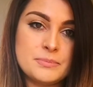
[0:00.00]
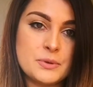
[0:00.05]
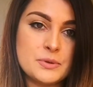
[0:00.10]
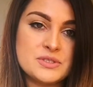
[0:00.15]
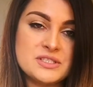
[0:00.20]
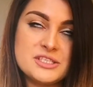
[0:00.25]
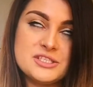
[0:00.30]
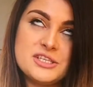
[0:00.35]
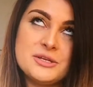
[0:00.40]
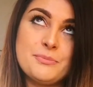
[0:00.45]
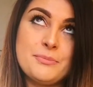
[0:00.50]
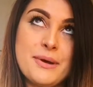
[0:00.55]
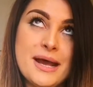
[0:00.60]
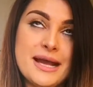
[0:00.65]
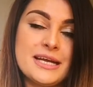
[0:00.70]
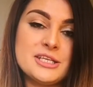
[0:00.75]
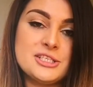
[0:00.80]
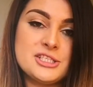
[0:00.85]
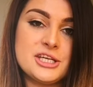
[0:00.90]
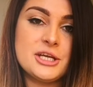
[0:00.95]
postage and
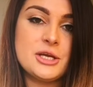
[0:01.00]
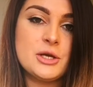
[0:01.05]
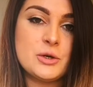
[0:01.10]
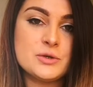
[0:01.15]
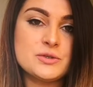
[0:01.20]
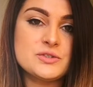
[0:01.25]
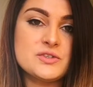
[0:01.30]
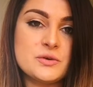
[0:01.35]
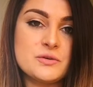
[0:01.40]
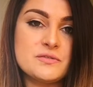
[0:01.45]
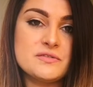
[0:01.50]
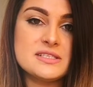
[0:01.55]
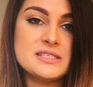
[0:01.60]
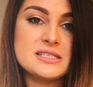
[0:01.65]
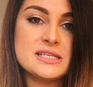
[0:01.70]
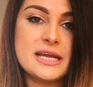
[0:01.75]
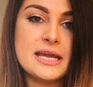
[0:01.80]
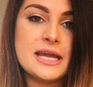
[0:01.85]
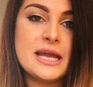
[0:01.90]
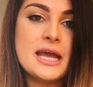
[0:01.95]
packaging cost.
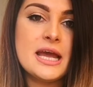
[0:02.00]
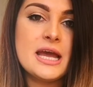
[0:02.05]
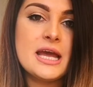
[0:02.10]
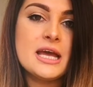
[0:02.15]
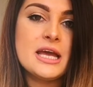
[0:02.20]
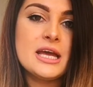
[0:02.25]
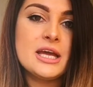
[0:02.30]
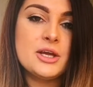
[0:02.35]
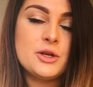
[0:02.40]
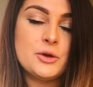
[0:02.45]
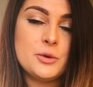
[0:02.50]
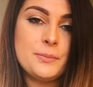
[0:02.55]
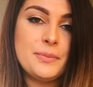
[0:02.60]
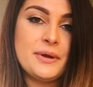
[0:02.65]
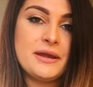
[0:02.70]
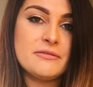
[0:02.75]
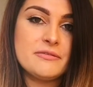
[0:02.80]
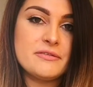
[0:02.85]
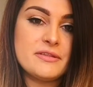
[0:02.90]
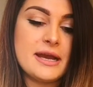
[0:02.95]
Obviously, you don't
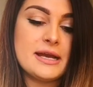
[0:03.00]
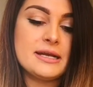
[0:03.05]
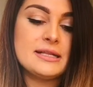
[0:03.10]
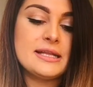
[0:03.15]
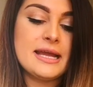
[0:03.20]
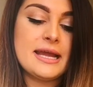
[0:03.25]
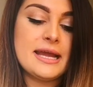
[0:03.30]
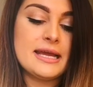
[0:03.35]
pay for that.